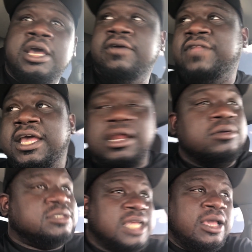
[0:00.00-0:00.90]
if they don't
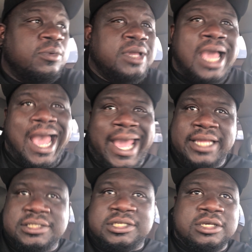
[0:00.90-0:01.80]
say we alright
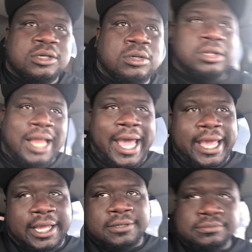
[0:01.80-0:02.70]
till like